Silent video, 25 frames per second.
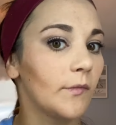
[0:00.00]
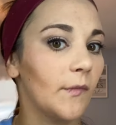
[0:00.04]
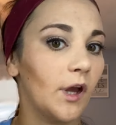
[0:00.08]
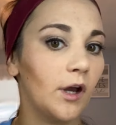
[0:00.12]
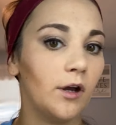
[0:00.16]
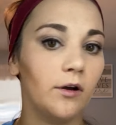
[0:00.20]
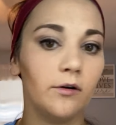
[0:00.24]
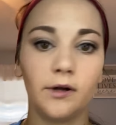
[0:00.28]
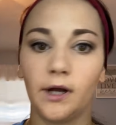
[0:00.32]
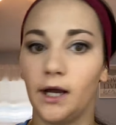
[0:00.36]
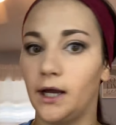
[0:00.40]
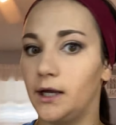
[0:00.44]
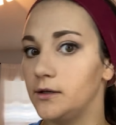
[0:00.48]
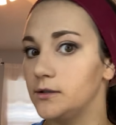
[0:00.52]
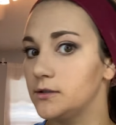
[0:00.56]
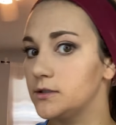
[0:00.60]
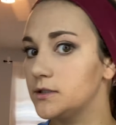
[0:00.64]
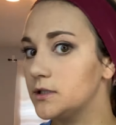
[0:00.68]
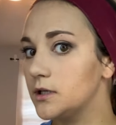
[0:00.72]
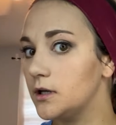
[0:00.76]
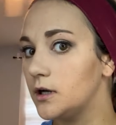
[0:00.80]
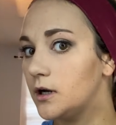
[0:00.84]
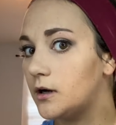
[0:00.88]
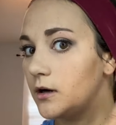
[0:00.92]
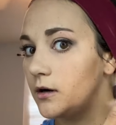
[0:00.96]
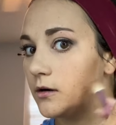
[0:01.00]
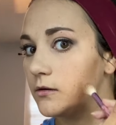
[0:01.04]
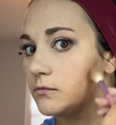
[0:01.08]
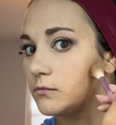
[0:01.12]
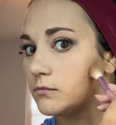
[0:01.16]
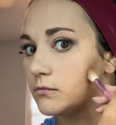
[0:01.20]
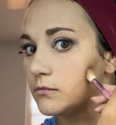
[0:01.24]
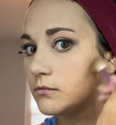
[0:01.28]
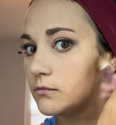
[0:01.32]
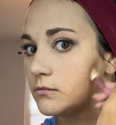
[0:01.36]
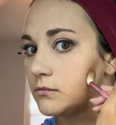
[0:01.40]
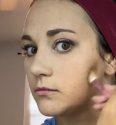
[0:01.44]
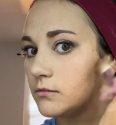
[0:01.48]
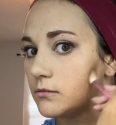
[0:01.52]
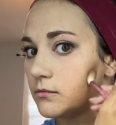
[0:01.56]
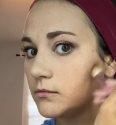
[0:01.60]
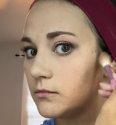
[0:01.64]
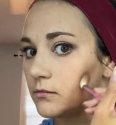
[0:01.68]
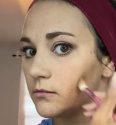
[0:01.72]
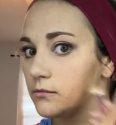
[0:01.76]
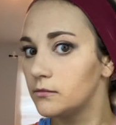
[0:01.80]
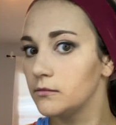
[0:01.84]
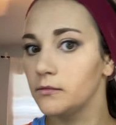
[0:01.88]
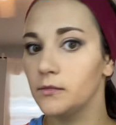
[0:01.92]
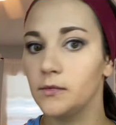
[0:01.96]
Okay, so
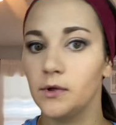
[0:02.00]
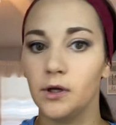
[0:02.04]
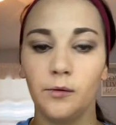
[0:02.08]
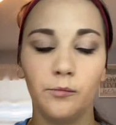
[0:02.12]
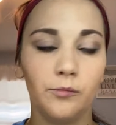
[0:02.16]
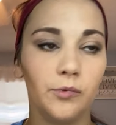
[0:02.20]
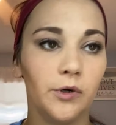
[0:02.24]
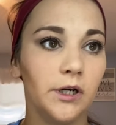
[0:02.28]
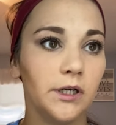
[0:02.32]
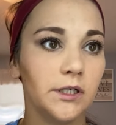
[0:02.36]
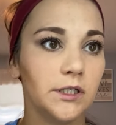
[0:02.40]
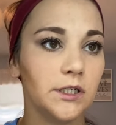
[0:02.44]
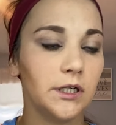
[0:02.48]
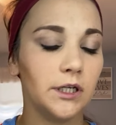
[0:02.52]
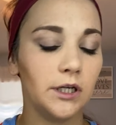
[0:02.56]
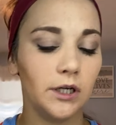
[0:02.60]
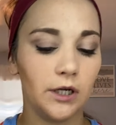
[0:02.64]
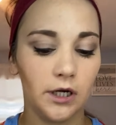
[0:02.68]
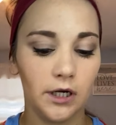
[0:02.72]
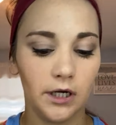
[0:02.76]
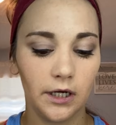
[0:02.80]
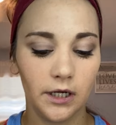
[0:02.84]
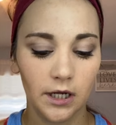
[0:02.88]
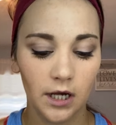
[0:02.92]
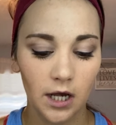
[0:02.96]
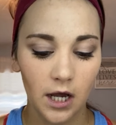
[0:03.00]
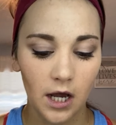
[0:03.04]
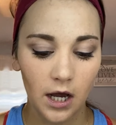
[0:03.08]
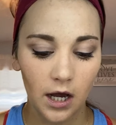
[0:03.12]
pretty good.